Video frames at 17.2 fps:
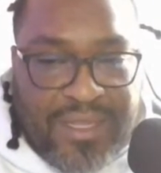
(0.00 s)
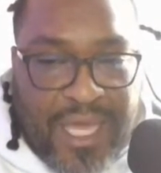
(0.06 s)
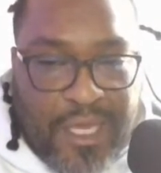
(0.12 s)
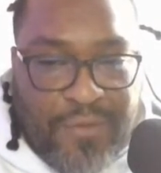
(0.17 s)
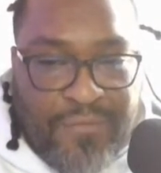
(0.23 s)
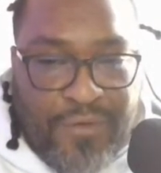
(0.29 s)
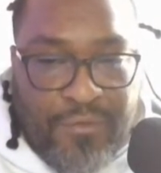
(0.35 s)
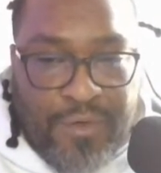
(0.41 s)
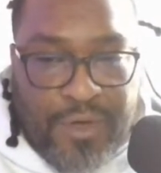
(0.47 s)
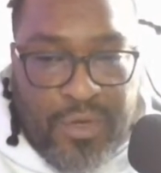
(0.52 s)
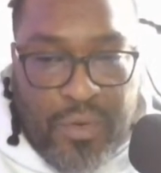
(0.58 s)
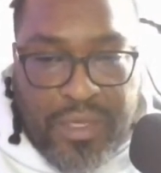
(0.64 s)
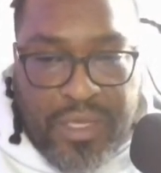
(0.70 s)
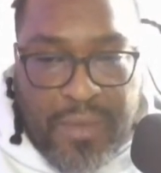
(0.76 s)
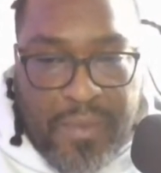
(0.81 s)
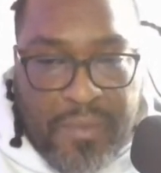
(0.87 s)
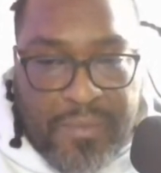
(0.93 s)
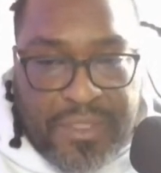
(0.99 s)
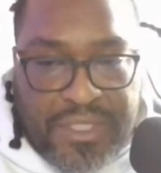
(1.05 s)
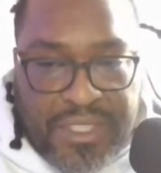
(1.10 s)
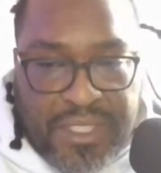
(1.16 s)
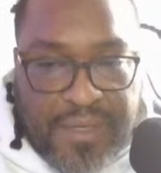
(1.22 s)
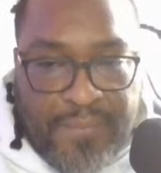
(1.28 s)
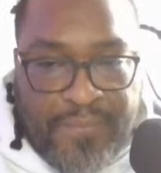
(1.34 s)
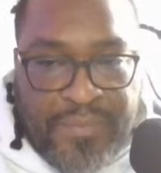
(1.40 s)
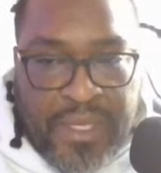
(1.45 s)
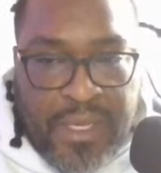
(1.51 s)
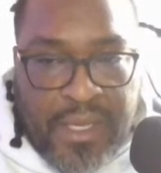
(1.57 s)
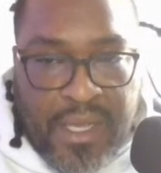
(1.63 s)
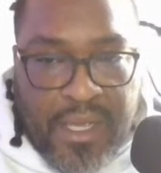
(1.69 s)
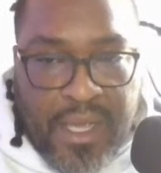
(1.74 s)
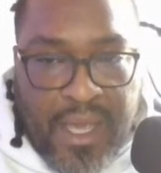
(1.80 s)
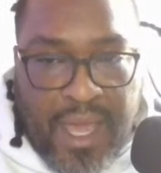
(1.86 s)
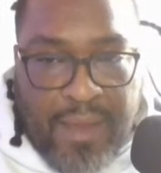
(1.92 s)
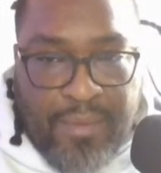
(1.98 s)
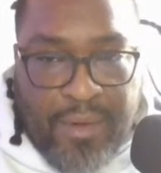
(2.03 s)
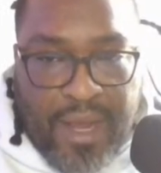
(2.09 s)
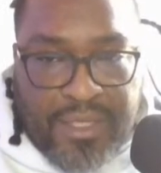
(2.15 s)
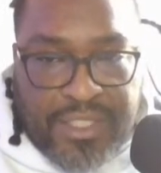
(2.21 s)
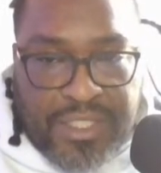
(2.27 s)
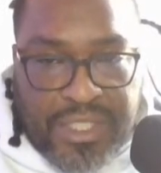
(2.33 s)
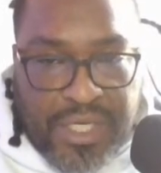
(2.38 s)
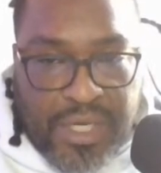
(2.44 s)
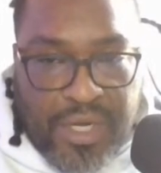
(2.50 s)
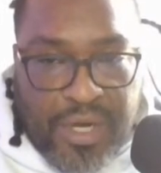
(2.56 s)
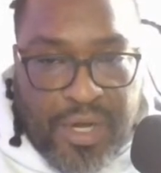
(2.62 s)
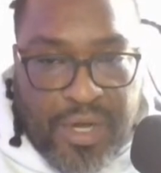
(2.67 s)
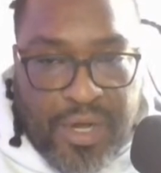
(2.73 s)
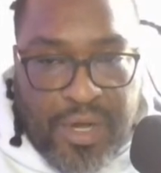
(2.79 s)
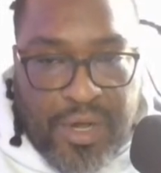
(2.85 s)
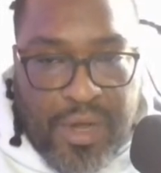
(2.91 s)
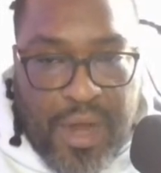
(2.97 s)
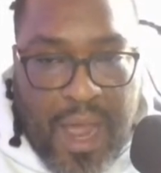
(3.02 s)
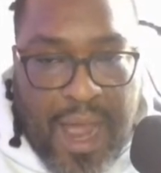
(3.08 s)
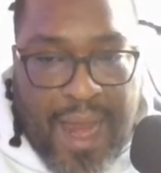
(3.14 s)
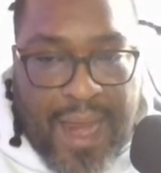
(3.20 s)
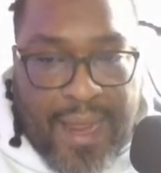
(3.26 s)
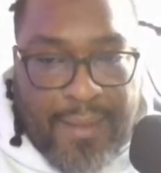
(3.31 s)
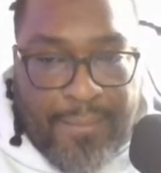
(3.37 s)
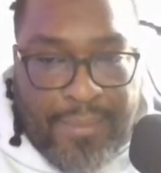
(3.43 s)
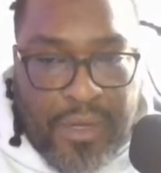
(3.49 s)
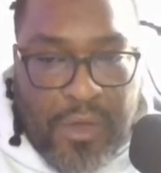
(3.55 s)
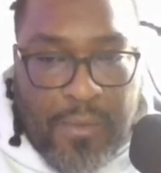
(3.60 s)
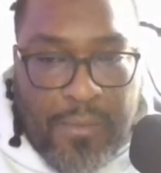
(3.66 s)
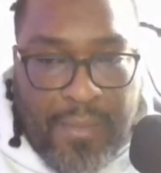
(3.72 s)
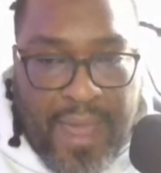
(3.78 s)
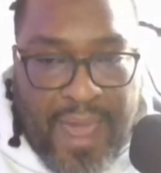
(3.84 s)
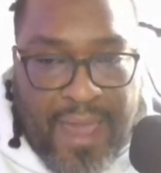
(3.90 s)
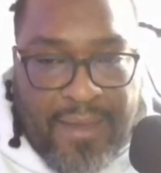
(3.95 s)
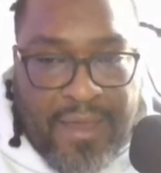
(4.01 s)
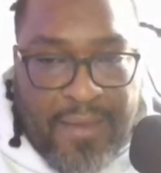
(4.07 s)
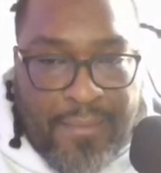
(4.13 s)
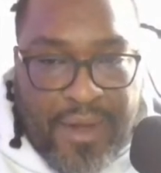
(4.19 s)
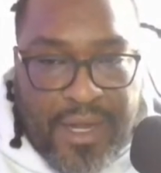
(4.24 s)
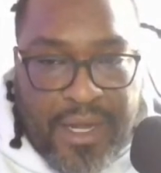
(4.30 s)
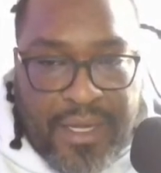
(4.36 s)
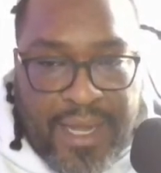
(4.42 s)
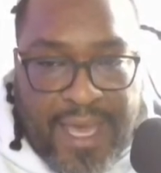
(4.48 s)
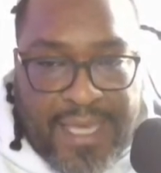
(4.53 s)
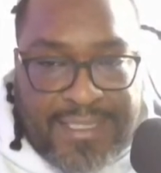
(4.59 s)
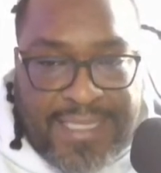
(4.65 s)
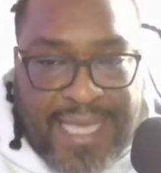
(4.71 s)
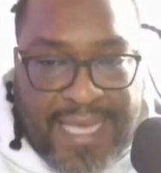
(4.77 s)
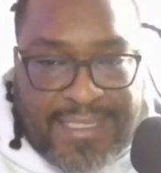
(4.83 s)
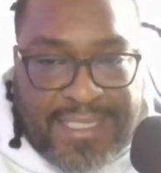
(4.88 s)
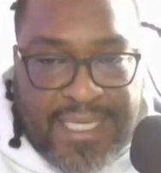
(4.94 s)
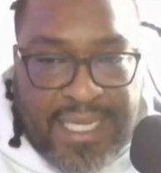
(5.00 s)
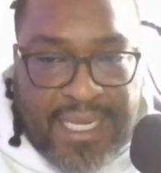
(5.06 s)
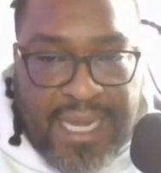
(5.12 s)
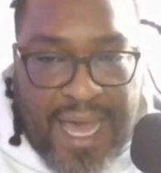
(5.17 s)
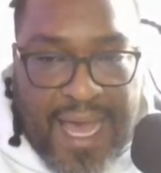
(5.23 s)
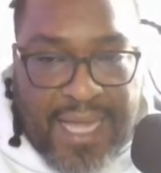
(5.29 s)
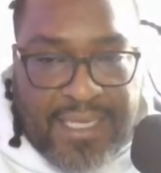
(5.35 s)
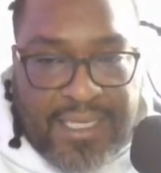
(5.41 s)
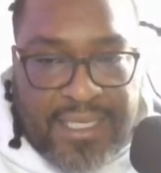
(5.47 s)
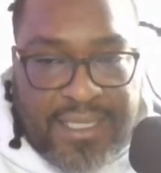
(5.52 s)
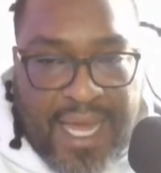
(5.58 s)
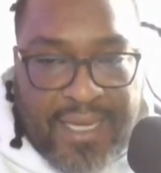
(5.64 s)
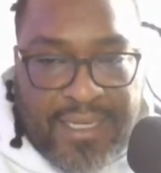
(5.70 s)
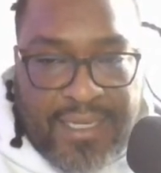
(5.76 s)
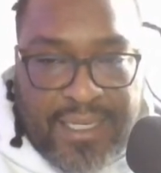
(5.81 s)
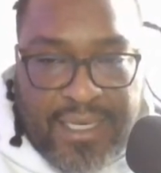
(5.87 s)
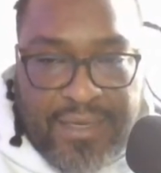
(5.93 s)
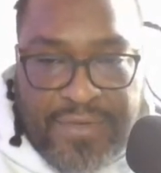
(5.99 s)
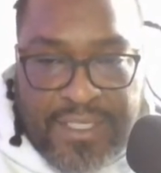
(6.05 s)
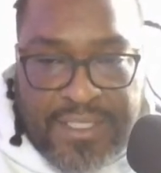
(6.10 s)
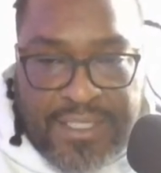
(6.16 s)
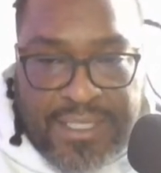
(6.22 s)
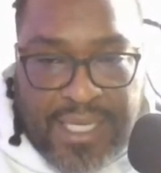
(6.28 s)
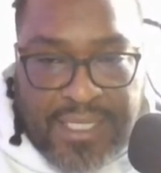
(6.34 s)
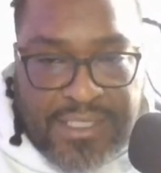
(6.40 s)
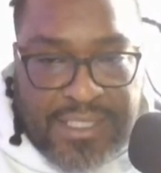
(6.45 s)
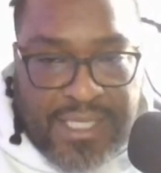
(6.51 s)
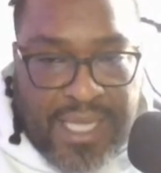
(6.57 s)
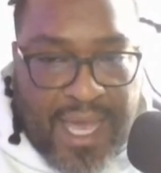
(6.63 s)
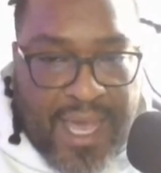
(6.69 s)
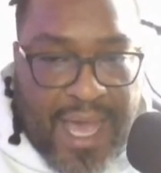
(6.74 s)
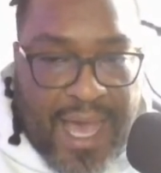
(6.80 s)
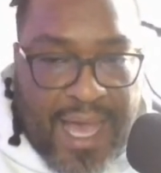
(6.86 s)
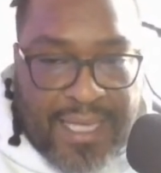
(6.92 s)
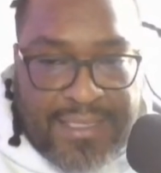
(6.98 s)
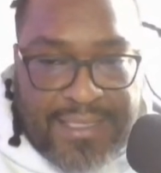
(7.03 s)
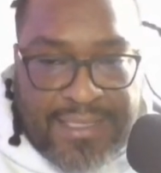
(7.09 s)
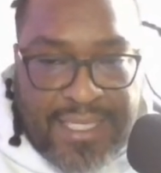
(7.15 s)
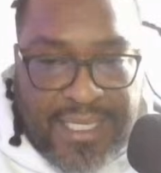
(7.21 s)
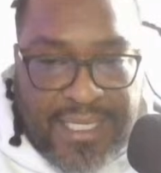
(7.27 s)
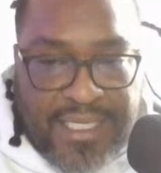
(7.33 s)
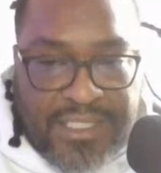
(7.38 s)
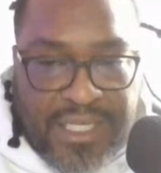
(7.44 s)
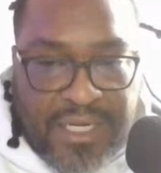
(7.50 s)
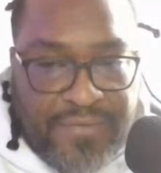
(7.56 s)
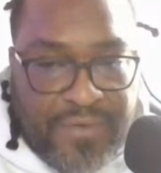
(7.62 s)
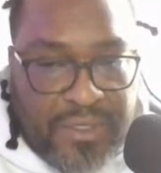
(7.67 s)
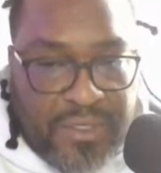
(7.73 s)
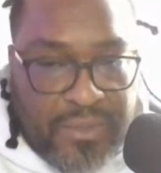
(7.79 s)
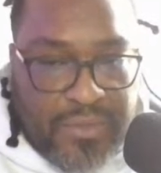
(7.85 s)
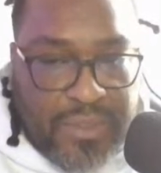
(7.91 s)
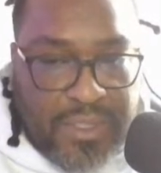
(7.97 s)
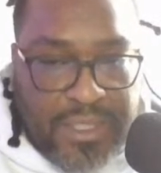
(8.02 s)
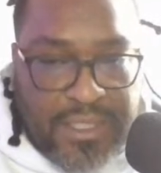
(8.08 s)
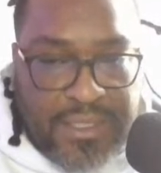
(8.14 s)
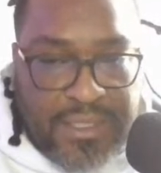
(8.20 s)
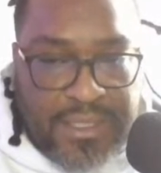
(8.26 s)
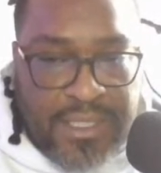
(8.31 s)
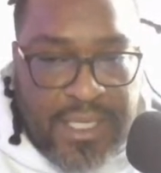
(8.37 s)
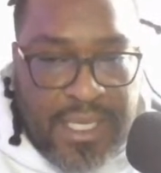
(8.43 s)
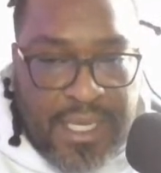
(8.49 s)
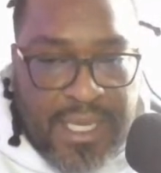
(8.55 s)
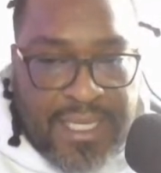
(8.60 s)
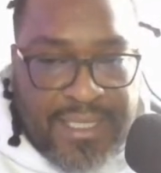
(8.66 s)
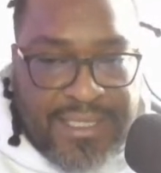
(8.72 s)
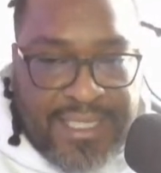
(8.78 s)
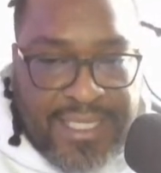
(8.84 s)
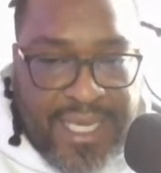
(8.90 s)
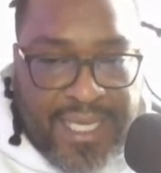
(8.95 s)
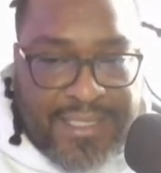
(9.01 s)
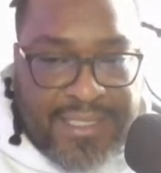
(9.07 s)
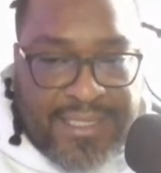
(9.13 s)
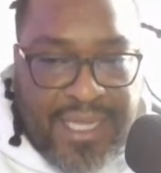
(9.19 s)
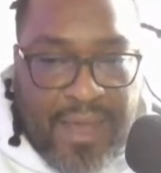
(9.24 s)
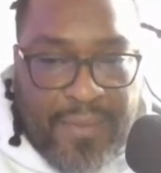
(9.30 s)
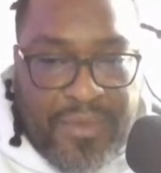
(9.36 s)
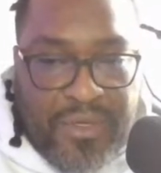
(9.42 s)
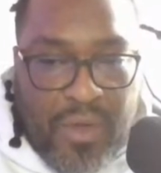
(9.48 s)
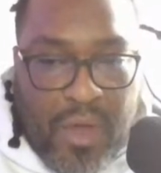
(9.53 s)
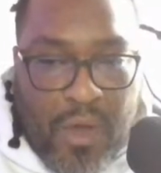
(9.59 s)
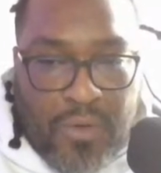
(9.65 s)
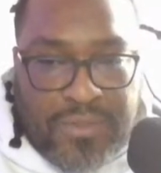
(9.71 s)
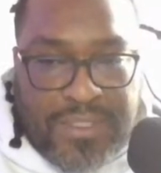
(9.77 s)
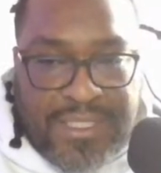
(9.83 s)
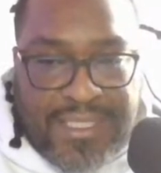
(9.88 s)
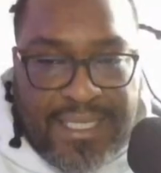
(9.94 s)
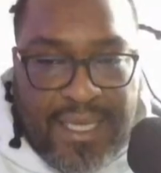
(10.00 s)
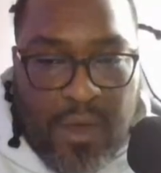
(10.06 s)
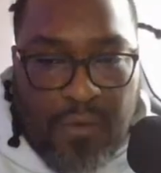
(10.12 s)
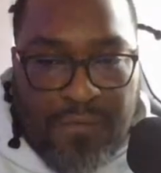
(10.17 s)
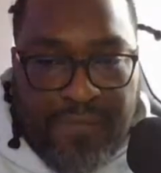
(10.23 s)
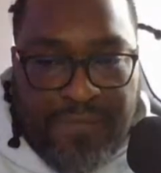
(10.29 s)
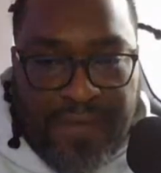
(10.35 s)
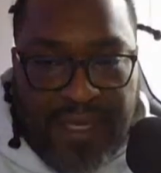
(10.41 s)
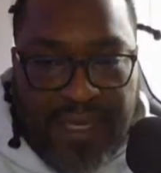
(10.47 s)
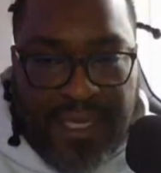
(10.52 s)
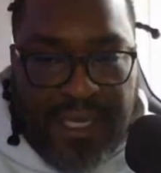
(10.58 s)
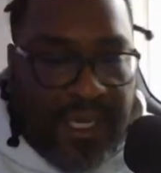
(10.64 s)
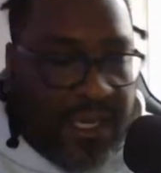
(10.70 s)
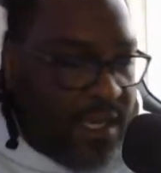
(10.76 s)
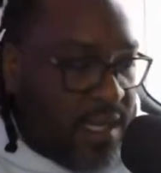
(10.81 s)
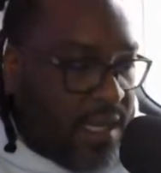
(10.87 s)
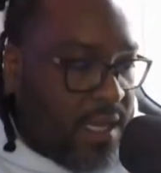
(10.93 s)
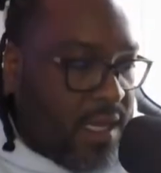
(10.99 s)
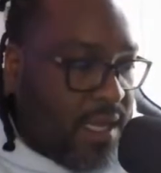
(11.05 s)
Thank you for renewing your membership. Hey, Brown Sugar. All right, boom. Hey, M. Bernadette, Sassy and Locke, Don Diva, Sunshine, Ox City, Jennifer Lucas, TSW, OCOV.